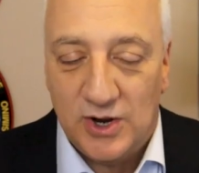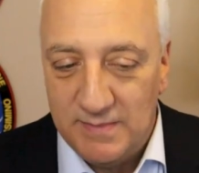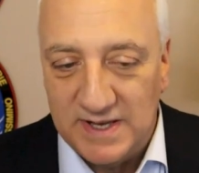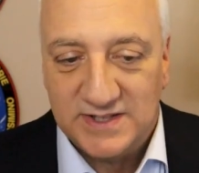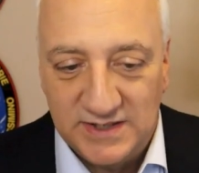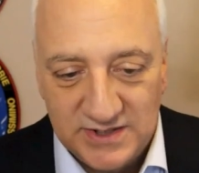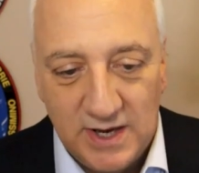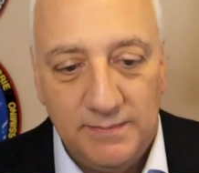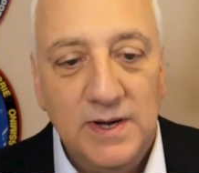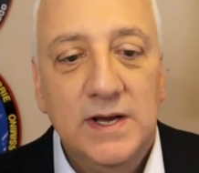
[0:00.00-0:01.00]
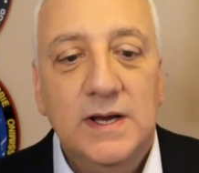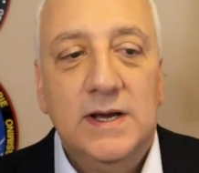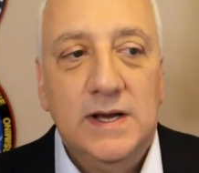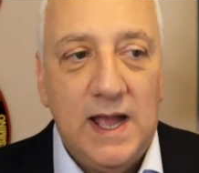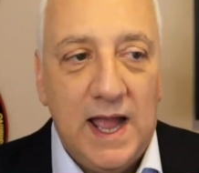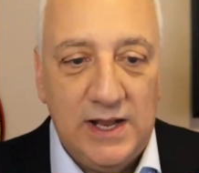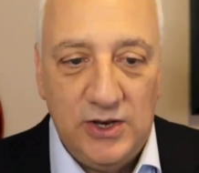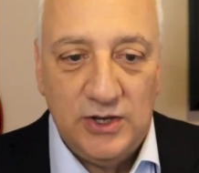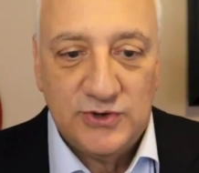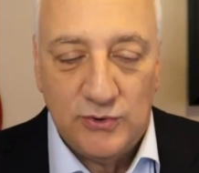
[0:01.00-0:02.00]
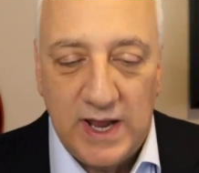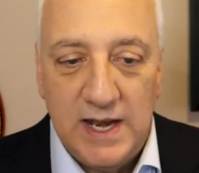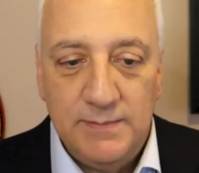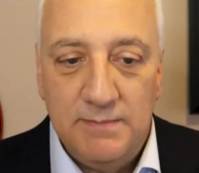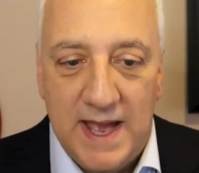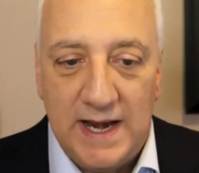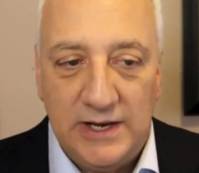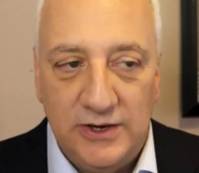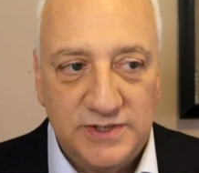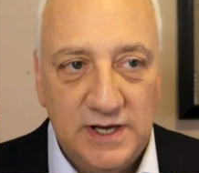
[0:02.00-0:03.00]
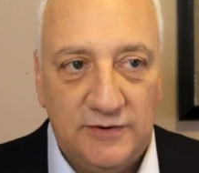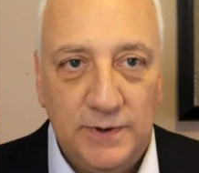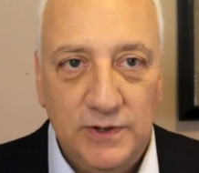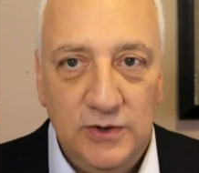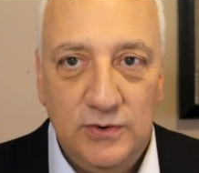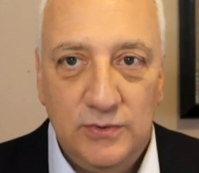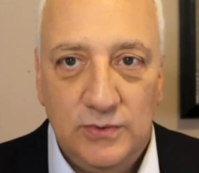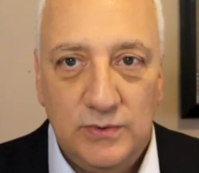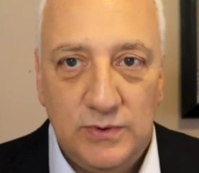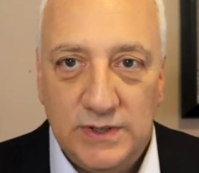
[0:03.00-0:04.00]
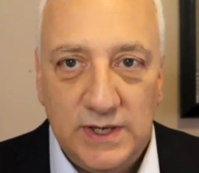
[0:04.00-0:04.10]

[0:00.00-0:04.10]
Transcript: You're gonna mess things up and it's okay to be mad at yourself but you,